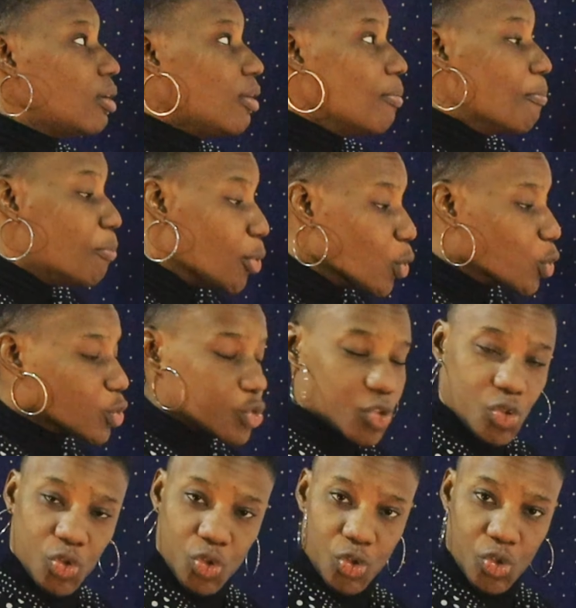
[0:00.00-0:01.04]

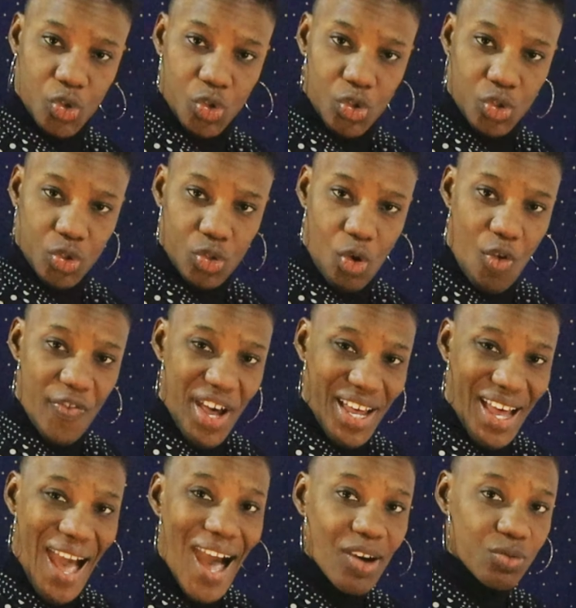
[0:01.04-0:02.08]
books of
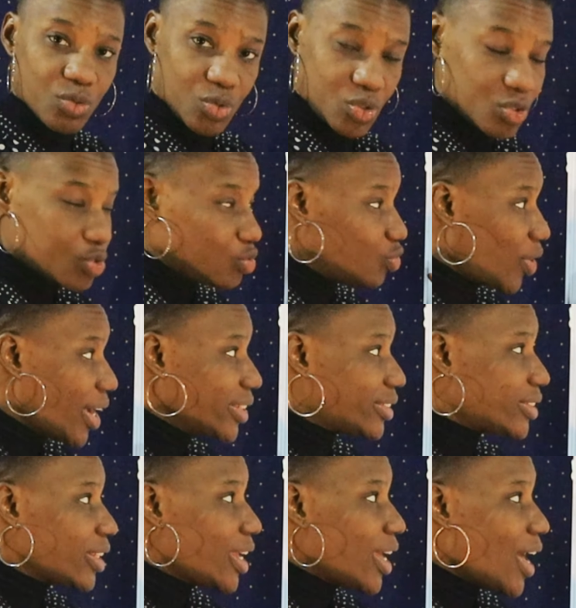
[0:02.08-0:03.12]
account,
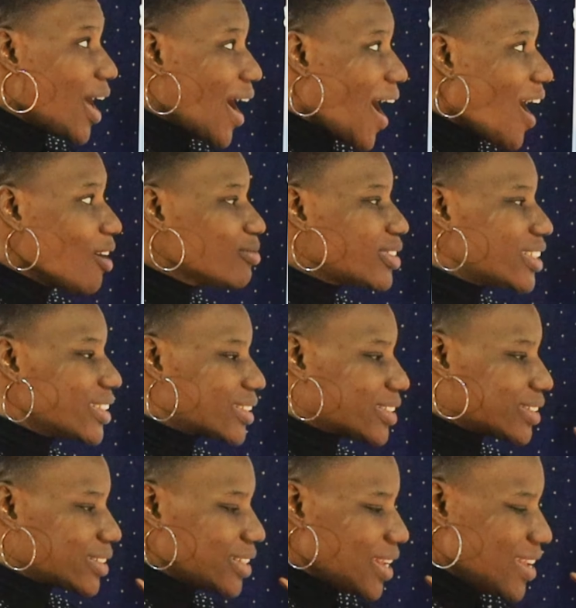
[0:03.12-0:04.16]
right? How
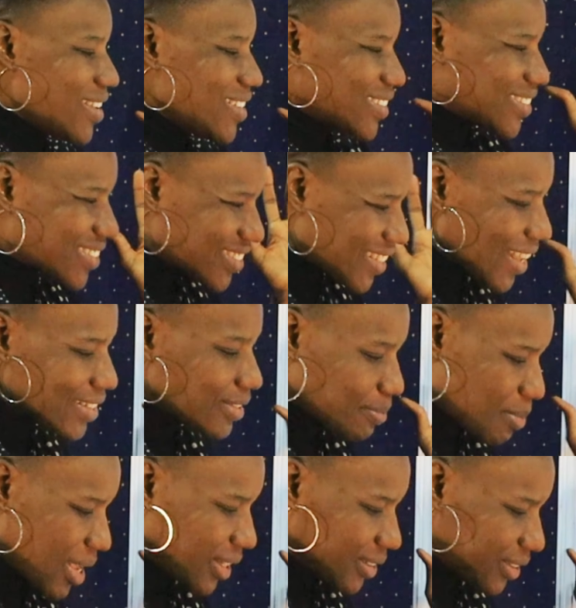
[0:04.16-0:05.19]
this
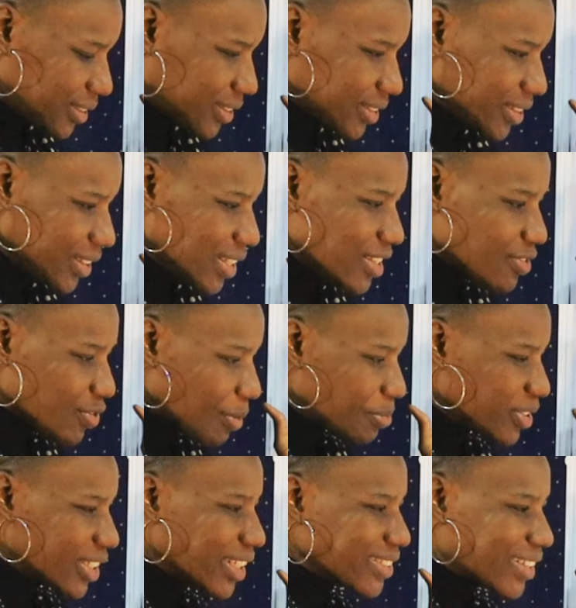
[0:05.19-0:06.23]
statement is
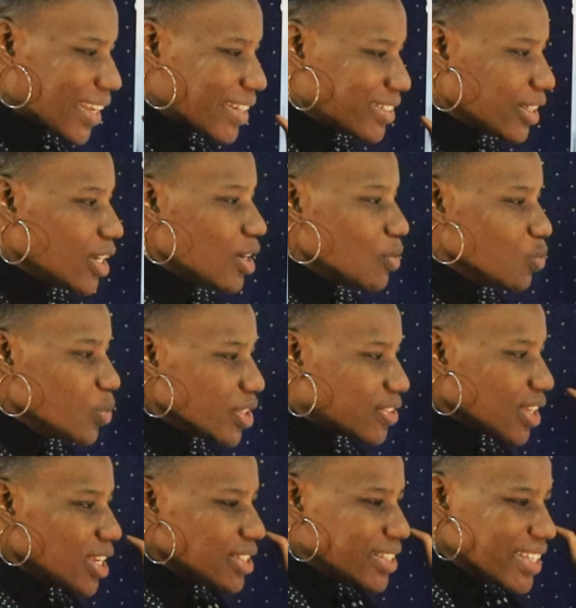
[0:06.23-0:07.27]
represented
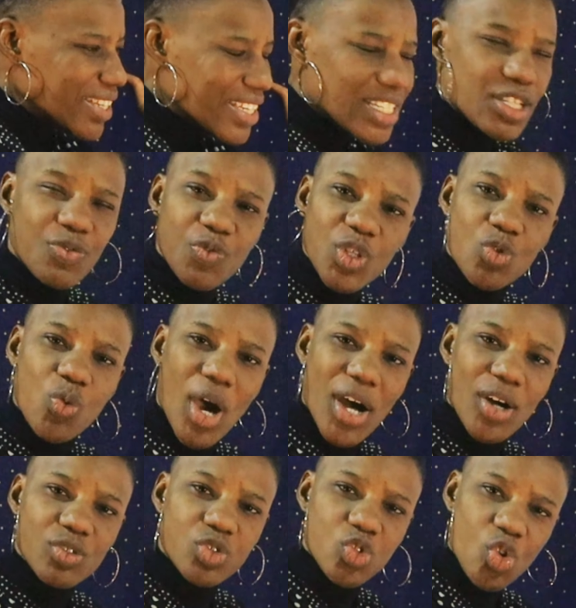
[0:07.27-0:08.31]
with the
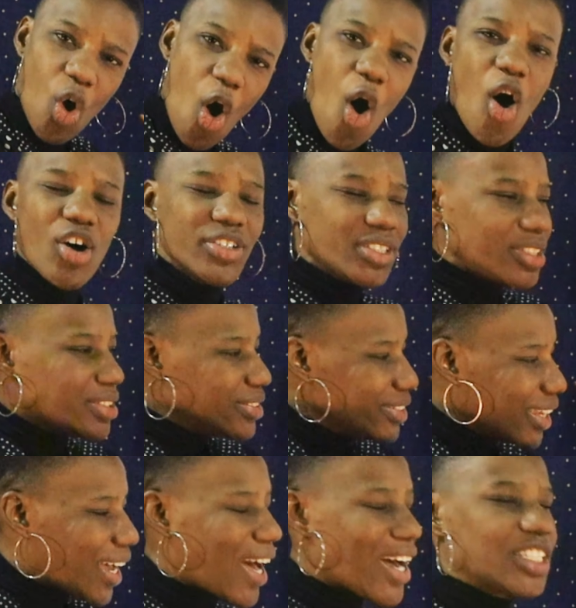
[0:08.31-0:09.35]
individuals on
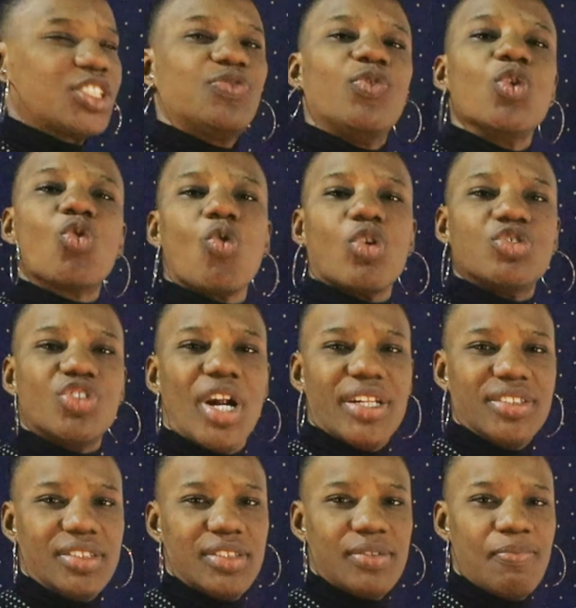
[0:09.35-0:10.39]
the cash flow
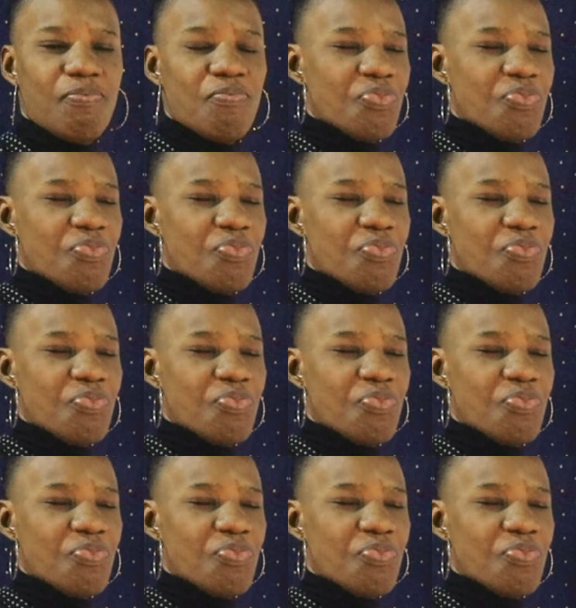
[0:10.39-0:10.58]
quadrant.